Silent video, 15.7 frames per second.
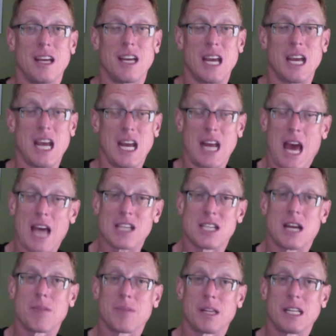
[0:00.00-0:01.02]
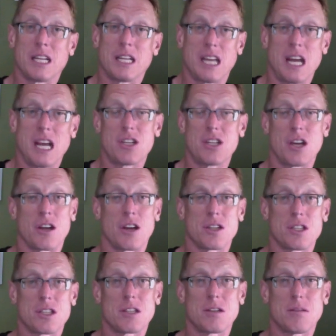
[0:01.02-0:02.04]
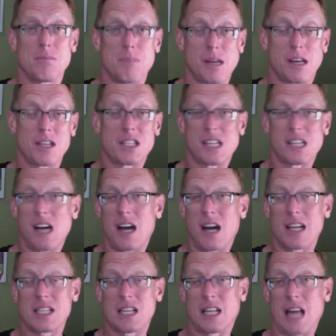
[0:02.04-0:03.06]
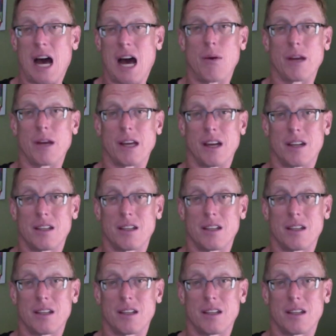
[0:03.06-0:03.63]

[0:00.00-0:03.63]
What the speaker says: It has something to teach us because God is allowing it.